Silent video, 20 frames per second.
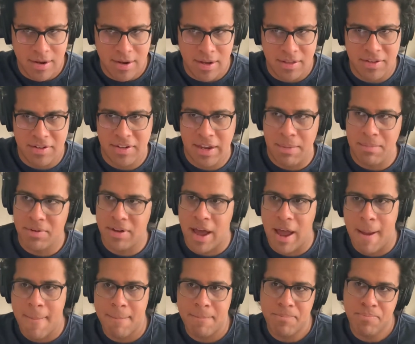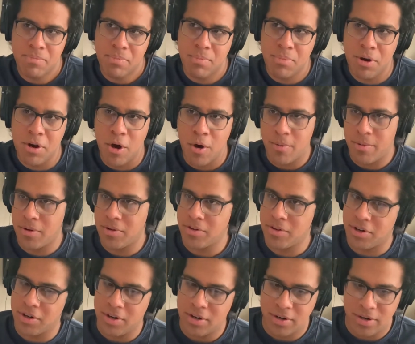at the same time, bonobos
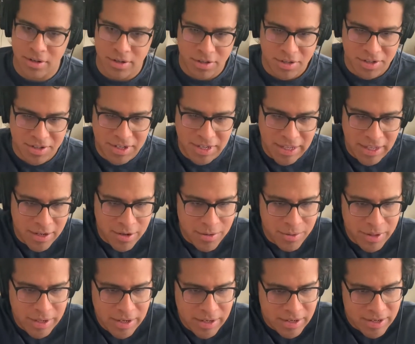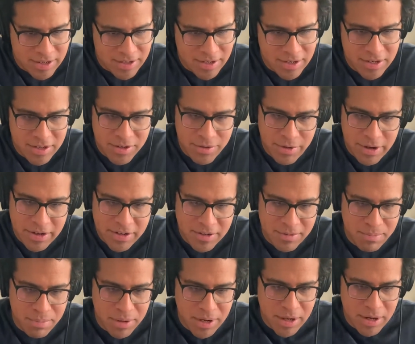are just equally distant to us,
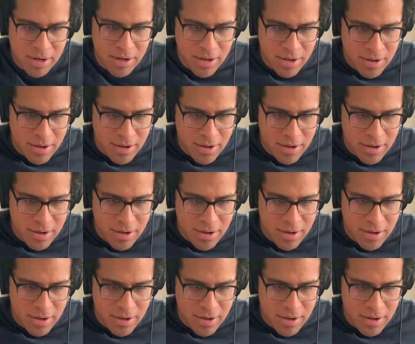but